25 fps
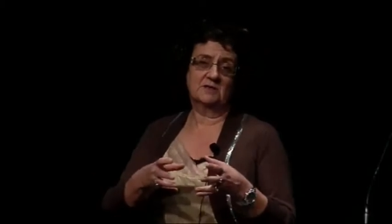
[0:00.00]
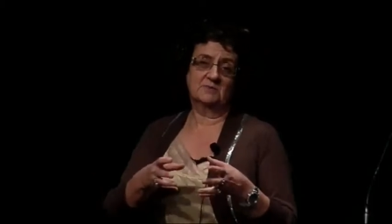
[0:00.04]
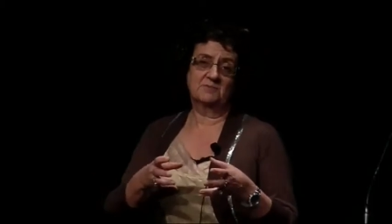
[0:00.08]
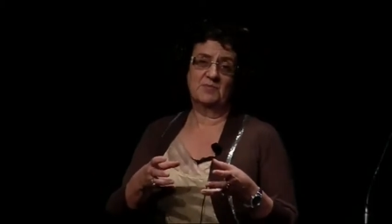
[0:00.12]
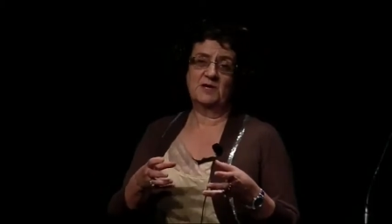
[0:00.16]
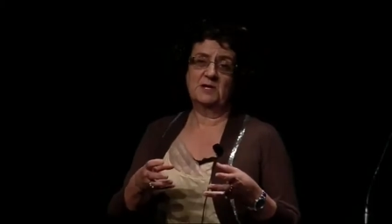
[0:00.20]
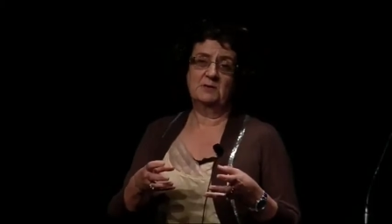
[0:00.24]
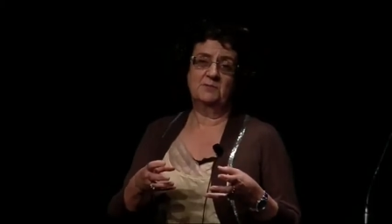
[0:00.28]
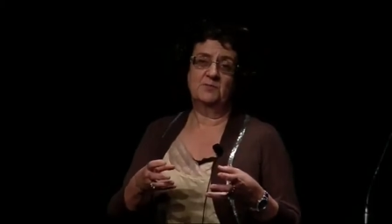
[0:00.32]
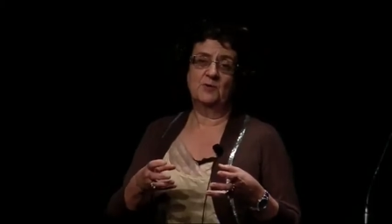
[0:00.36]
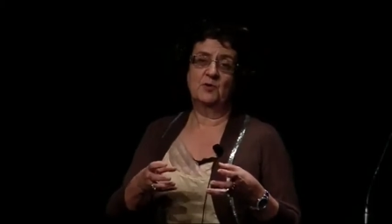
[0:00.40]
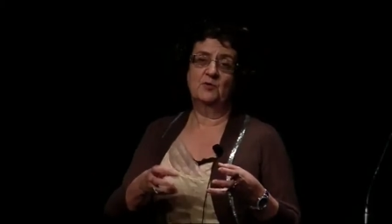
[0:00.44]

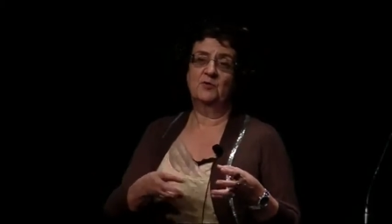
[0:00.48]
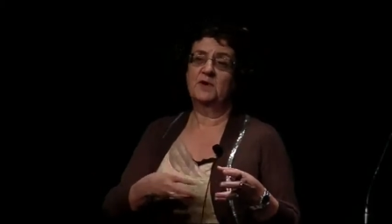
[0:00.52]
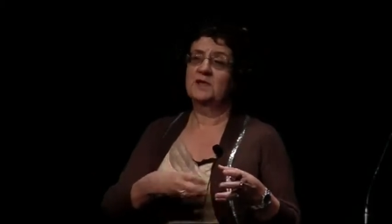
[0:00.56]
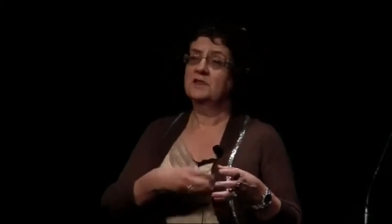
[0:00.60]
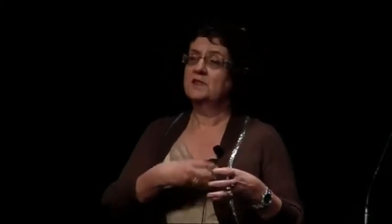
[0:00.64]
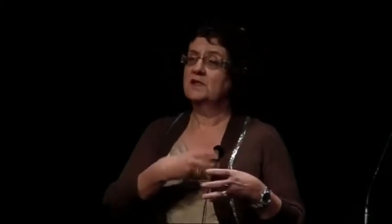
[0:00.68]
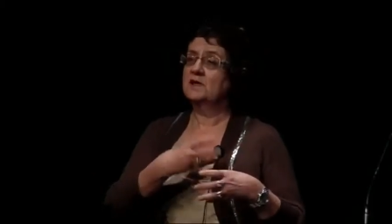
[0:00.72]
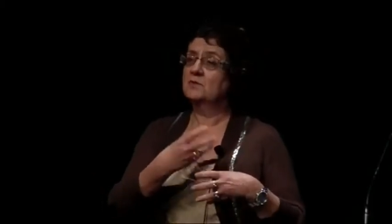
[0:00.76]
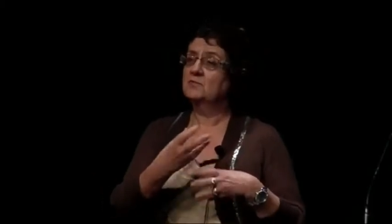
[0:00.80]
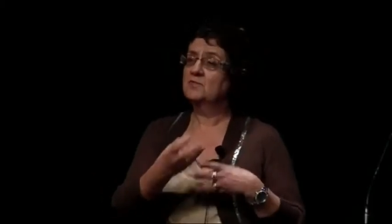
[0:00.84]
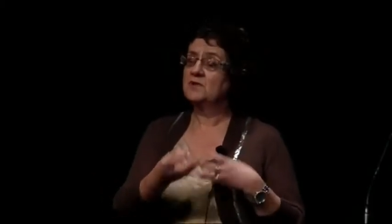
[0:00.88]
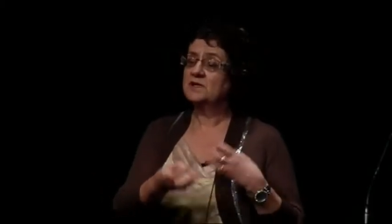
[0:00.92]
people when
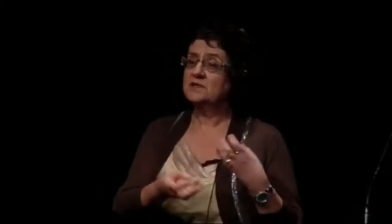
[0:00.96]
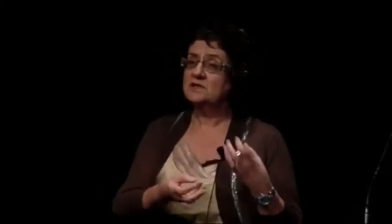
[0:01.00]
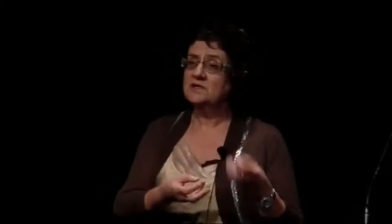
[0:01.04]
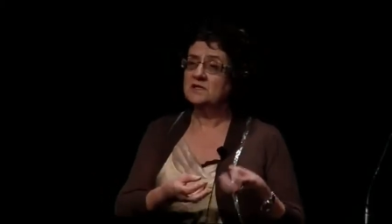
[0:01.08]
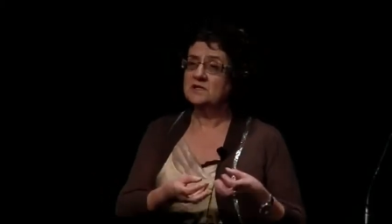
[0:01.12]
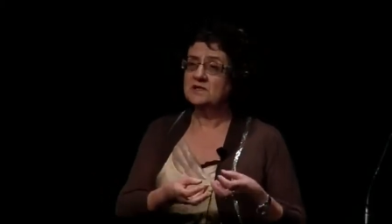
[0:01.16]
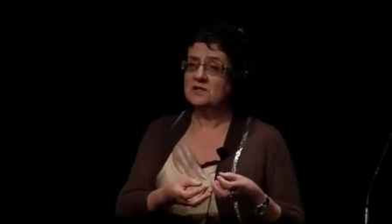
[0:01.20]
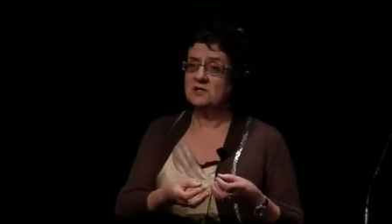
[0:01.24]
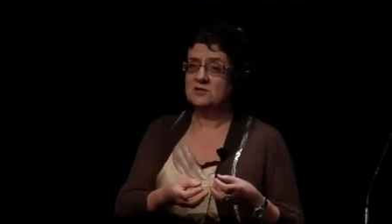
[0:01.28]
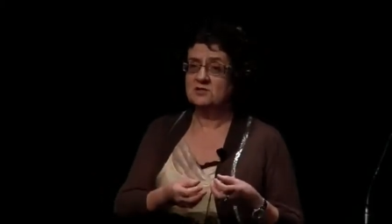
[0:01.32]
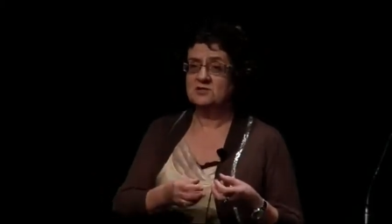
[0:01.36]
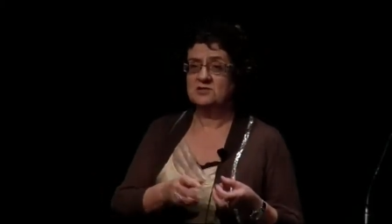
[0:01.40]
they're
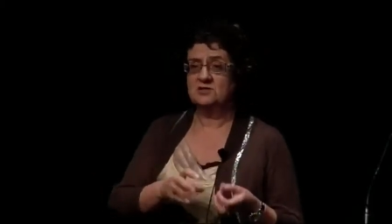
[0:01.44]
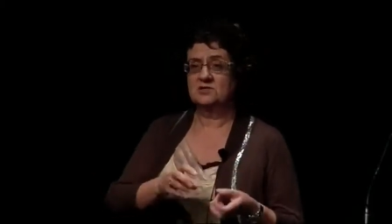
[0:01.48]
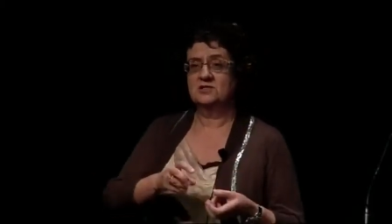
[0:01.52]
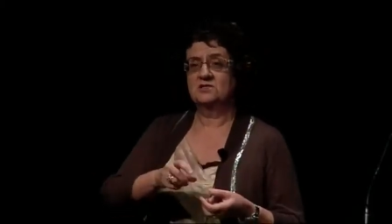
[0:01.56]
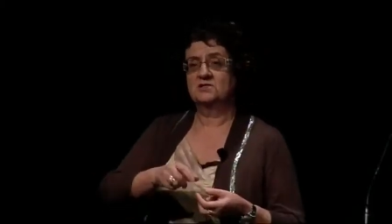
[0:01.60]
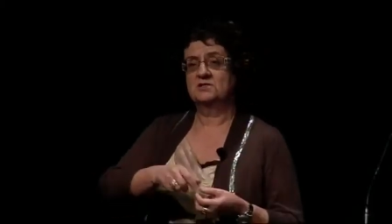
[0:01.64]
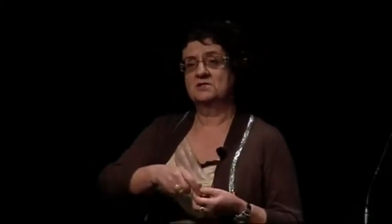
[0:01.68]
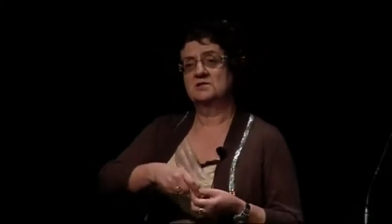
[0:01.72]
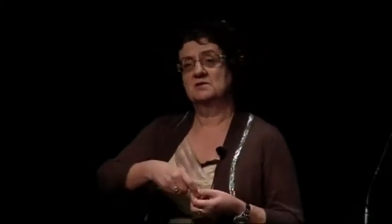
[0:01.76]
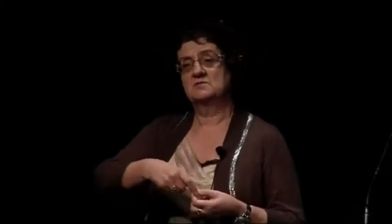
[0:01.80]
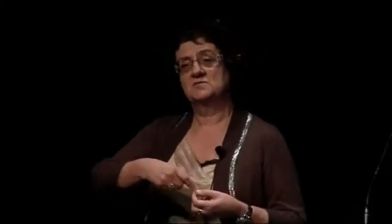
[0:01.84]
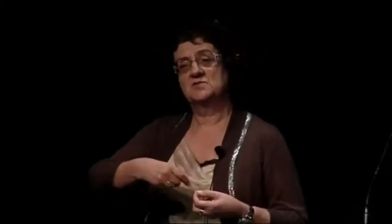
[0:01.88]
building those
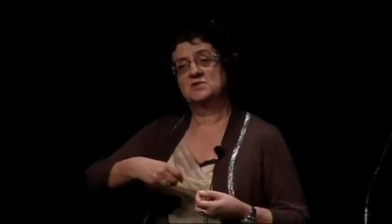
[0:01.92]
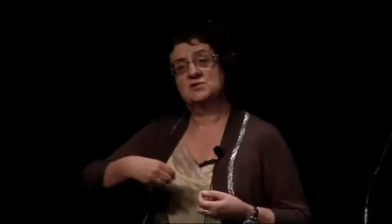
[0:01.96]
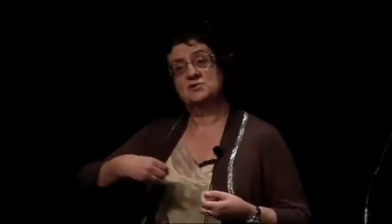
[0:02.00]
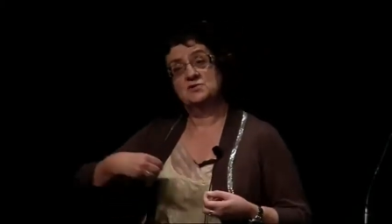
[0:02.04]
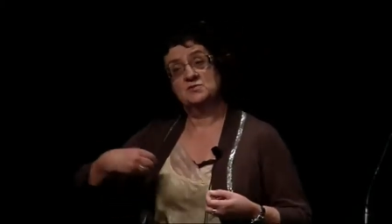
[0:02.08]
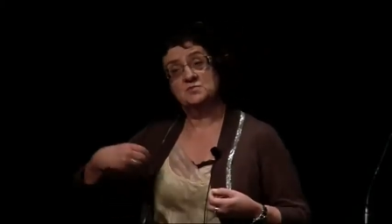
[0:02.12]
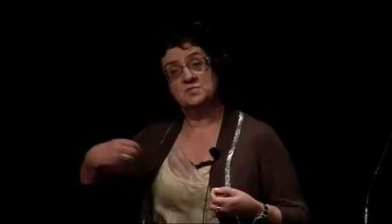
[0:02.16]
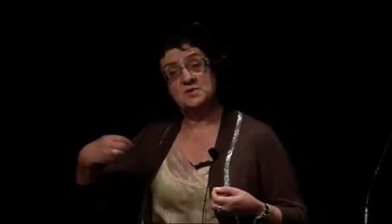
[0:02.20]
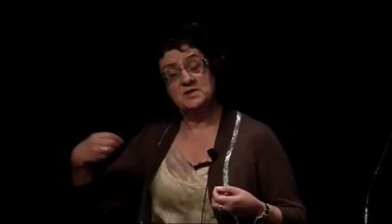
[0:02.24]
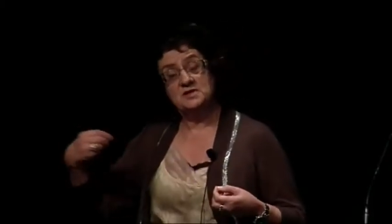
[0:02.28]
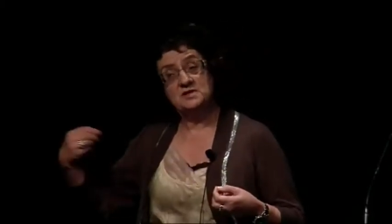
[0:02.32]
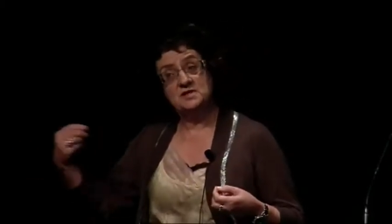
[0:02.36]
systems to
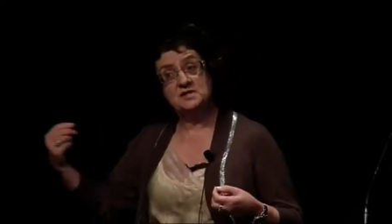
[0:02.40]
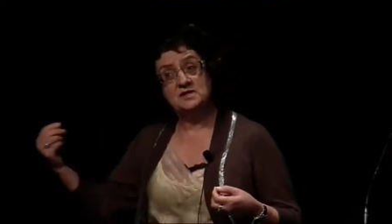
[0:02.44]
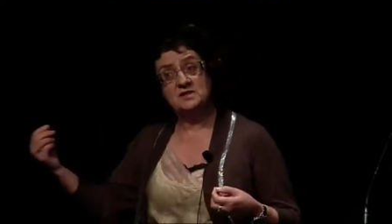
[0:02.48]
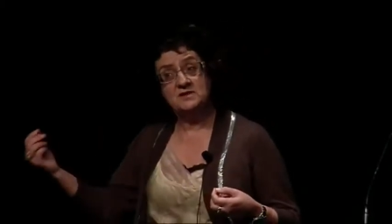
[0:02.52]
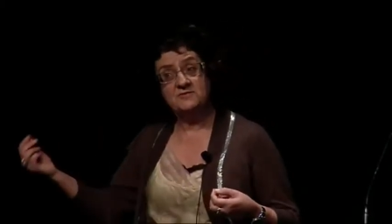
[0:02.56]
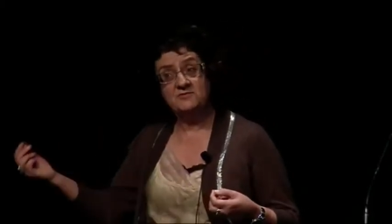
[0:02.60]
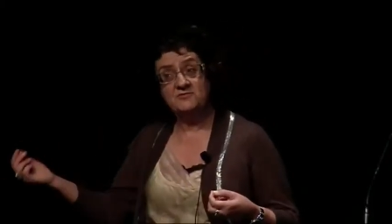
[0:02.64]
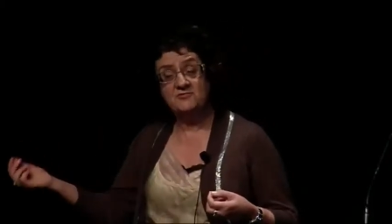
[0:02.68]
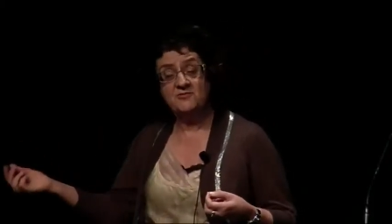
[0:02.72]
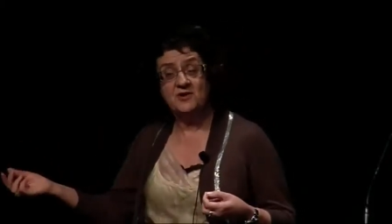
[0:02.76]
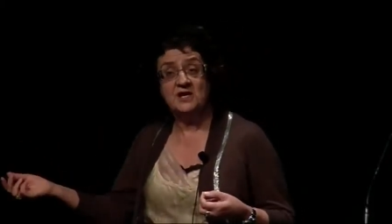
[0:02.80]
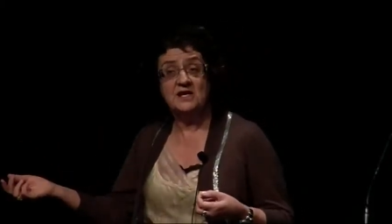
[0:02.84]
build in the
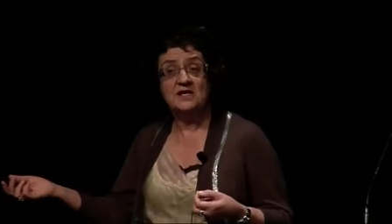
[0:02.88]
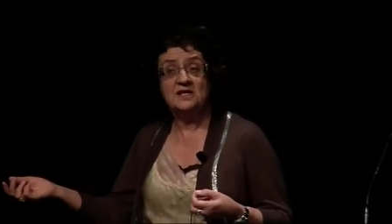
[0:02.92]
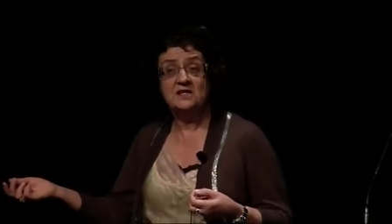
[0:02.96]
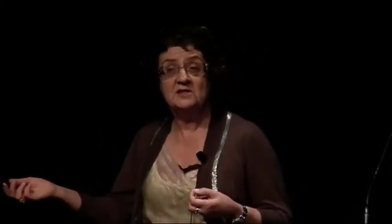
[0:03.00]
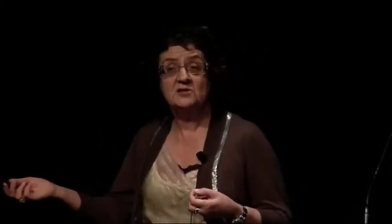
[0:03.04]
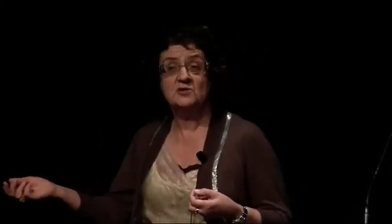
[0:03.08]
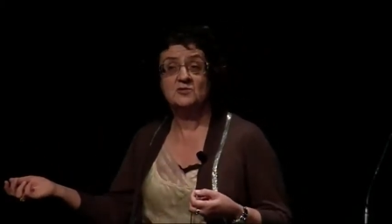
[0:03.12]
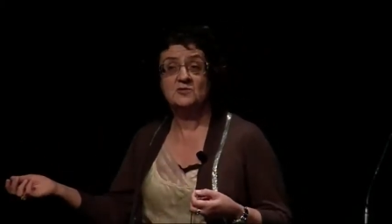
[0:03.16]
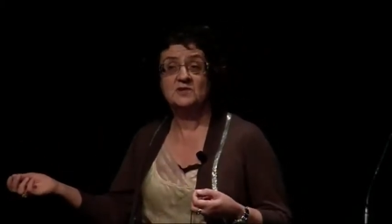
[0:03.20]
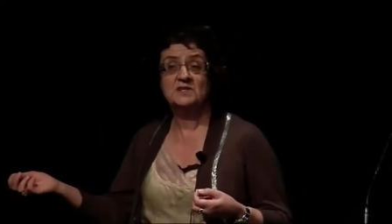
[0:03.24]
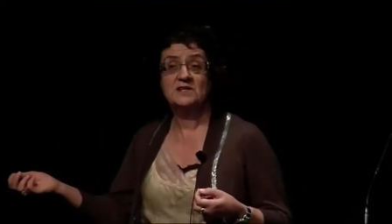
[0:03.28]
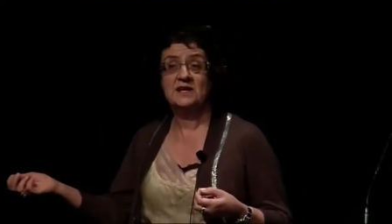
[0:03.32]
feed
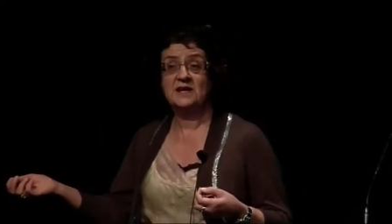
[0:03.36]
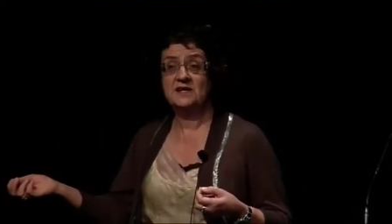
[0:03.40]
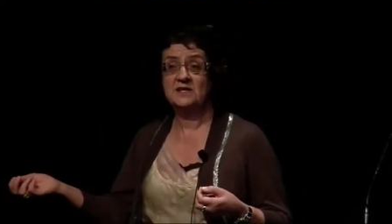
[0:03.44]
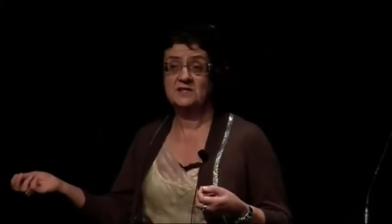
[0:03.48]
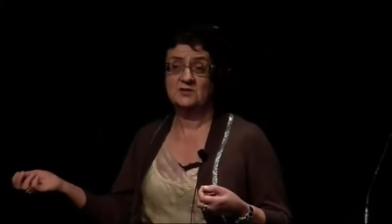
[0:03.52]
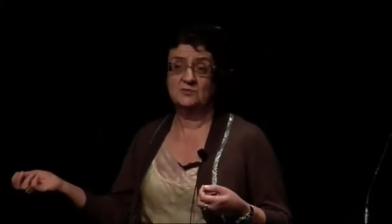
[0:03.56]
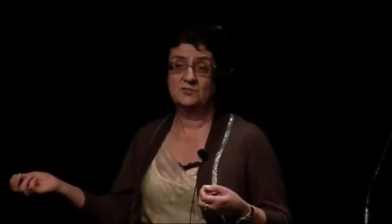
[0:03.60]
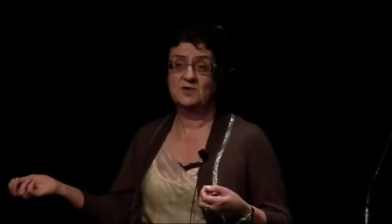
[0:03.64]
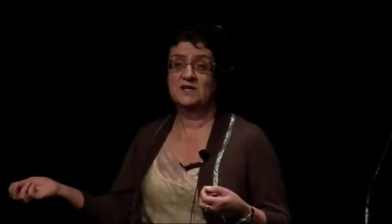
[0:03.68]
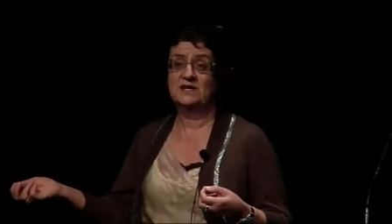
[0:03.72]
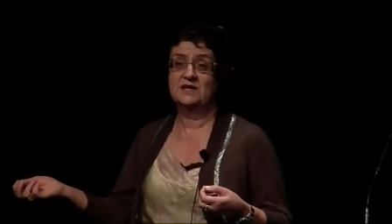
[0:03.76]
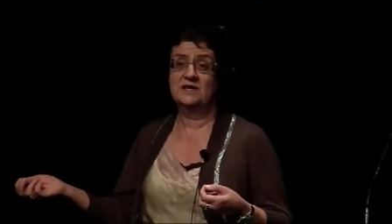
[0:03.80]
to a
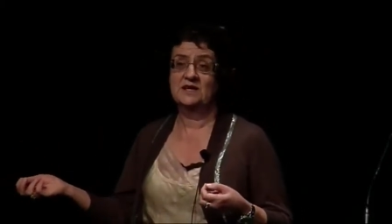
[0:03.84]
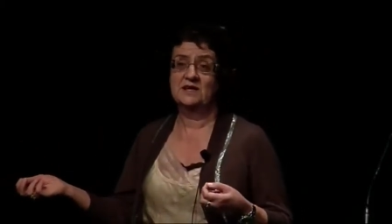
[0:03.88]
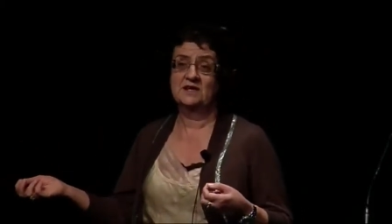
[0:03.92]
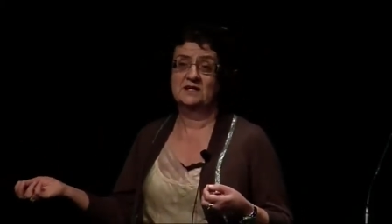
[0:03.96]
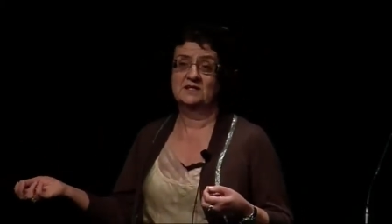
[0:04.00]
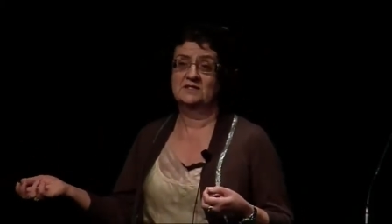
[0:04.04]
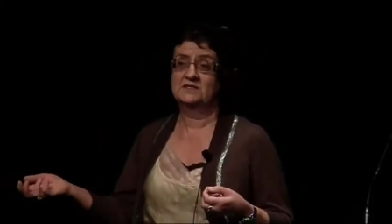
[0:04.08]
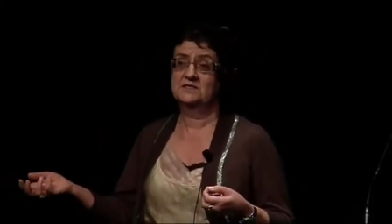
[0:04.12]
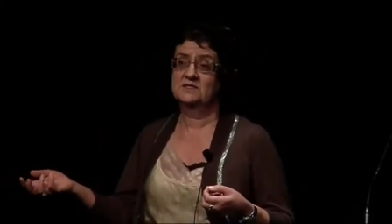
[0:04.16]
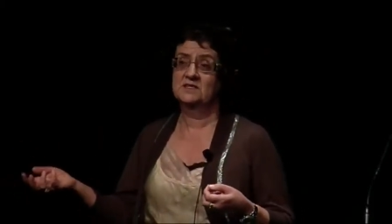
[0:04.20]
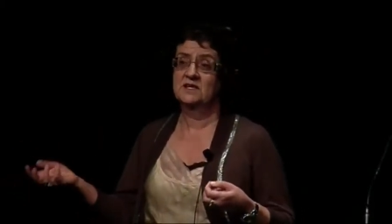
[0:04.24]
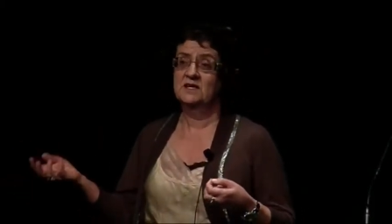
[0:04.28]
data
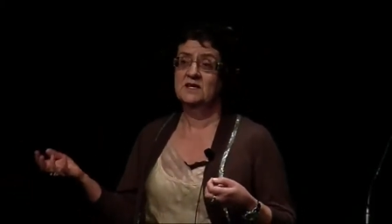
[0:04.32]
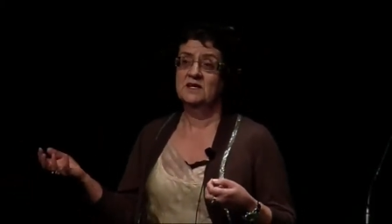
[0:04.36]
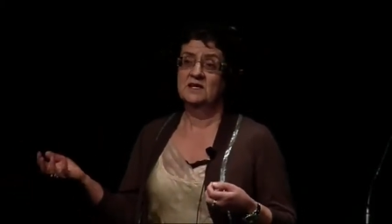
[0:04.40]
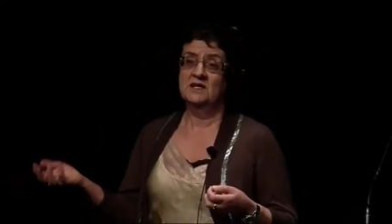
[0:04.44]
warehouse.